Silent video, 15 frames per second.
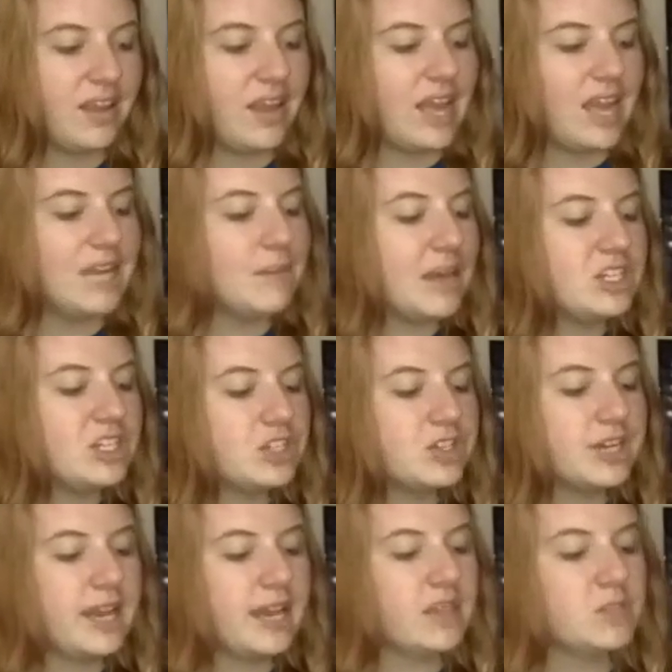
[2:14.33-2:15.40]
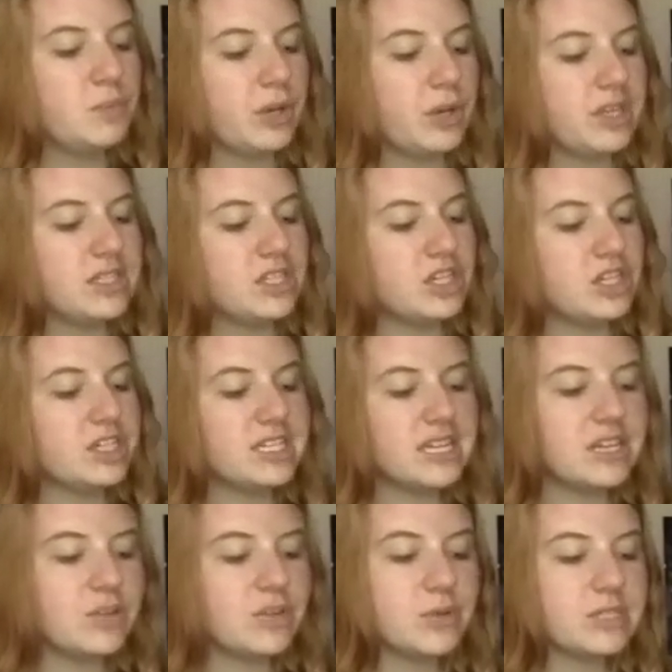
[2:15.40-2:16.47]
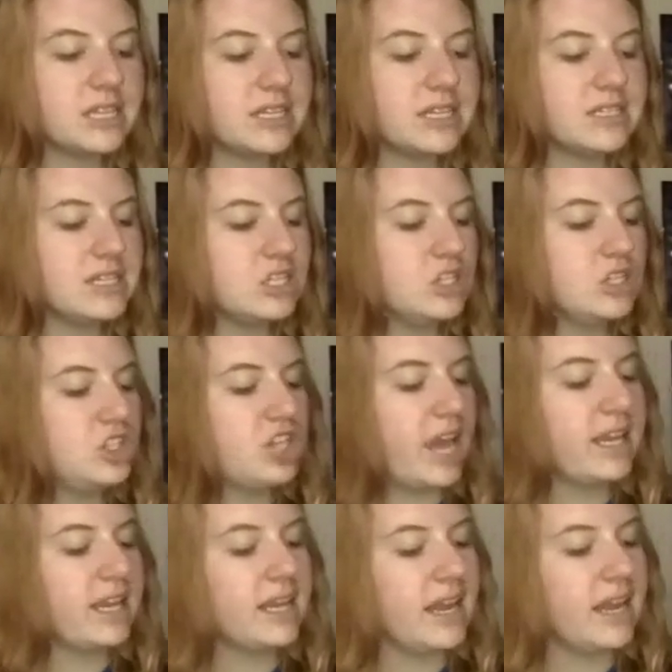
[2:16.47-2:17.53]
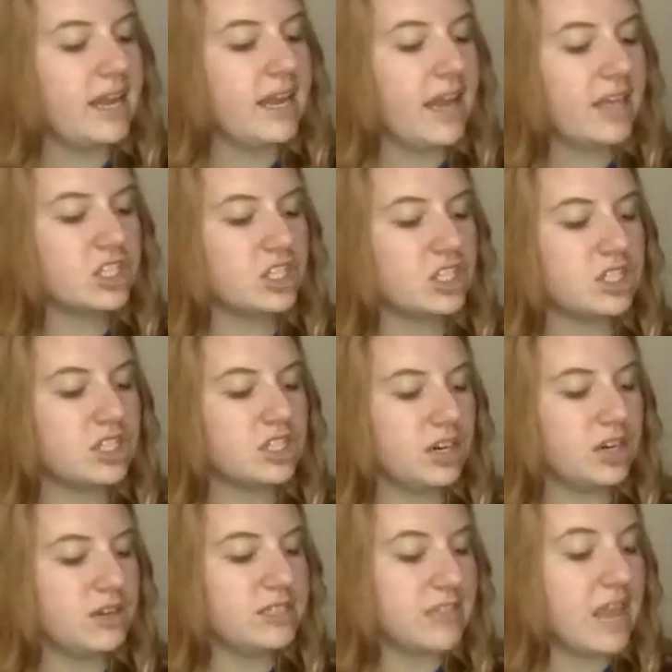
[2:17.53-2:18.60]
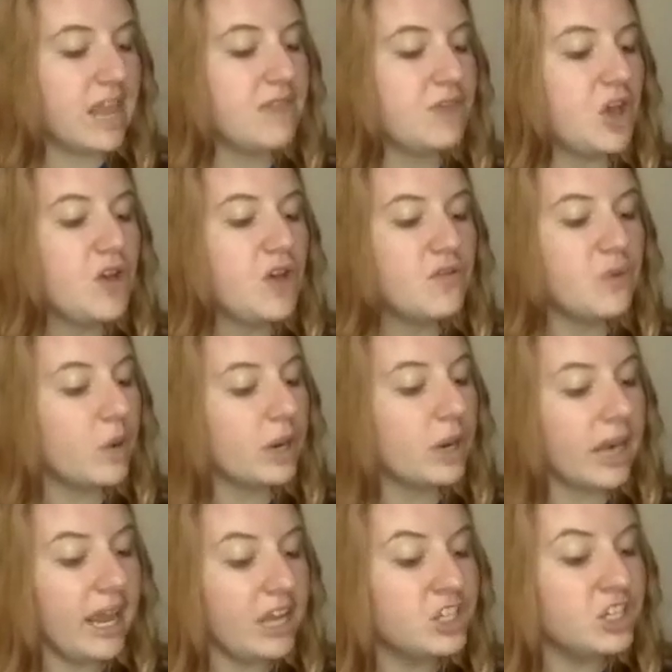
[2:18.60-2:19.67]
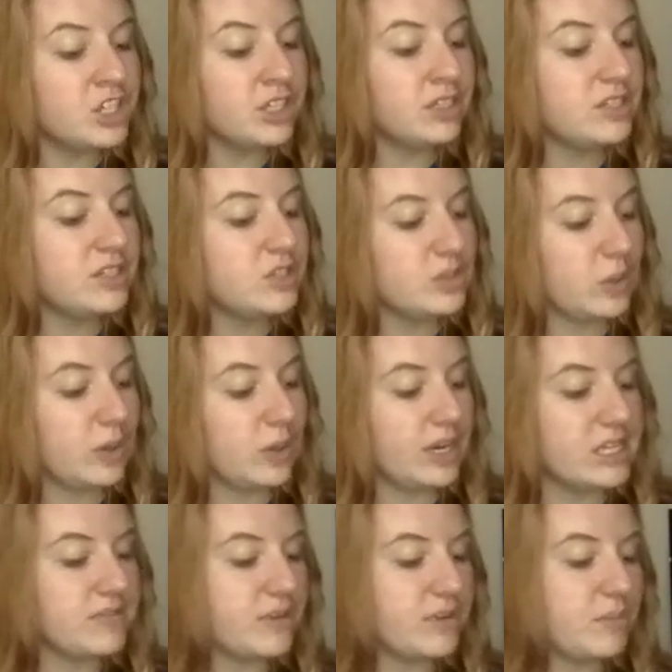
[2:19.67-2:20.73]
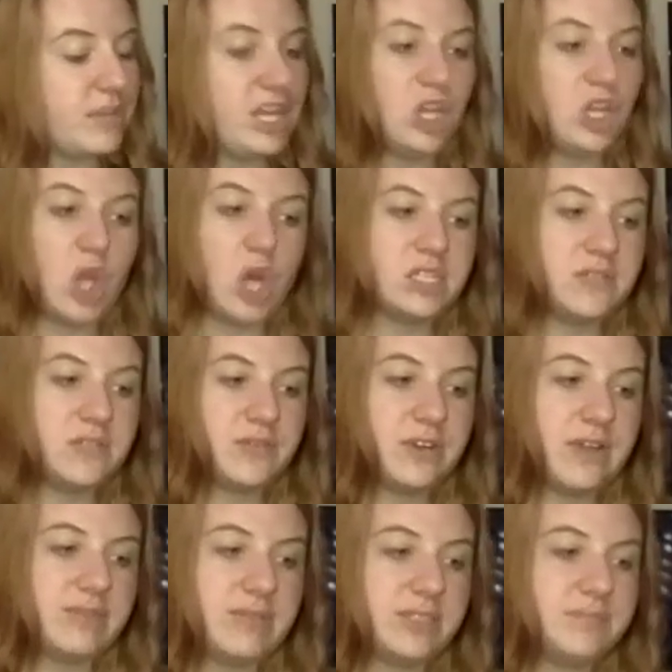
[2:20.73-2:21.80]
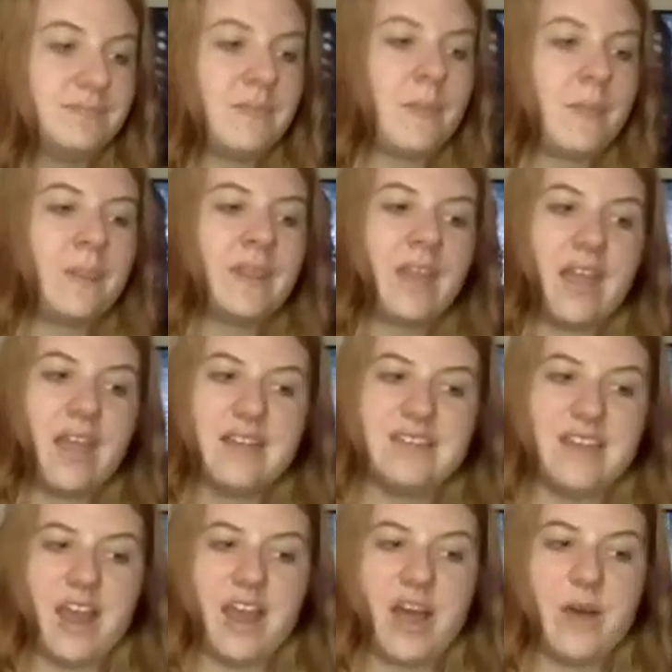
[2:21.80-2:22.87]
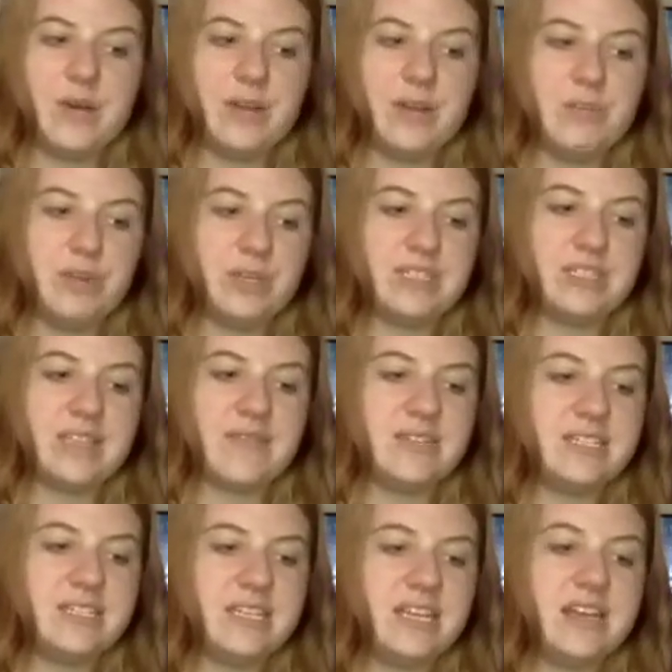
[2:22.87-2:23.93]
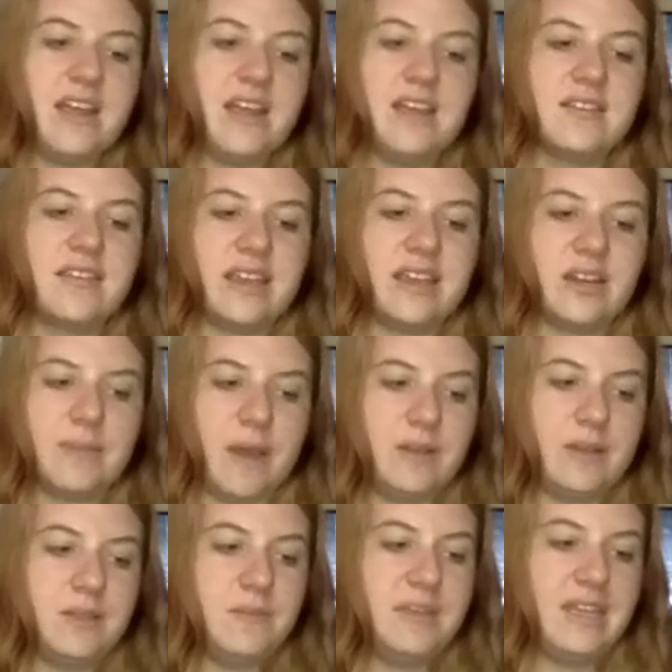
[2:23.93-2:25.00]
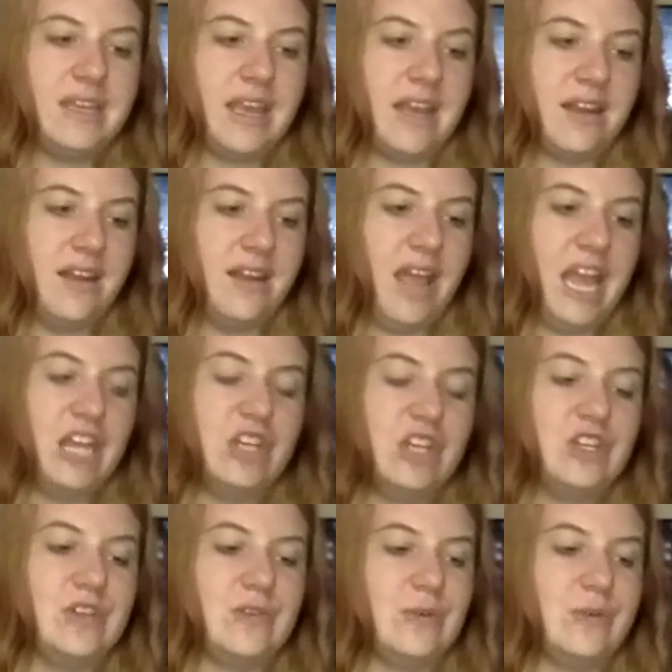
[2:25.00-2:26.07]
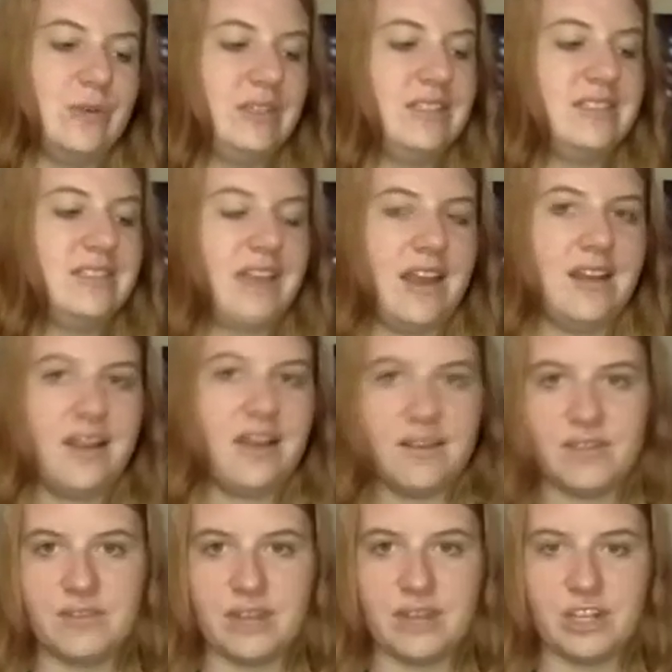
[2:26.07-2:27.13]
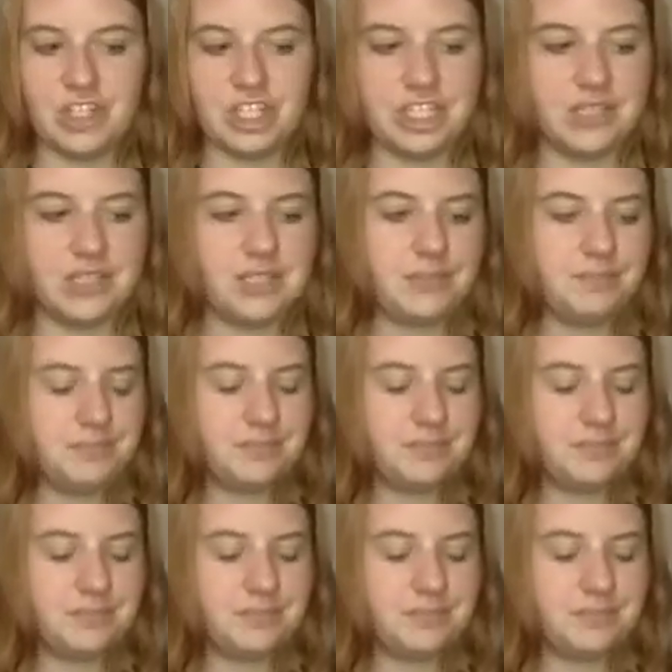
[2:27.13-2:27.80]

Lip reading: In Magic Treehouse books 13 through 16, Jack and Annie had to save 4 ancient stories from being lost forever. Now, in book 17, they are about to begin a new set of adventures.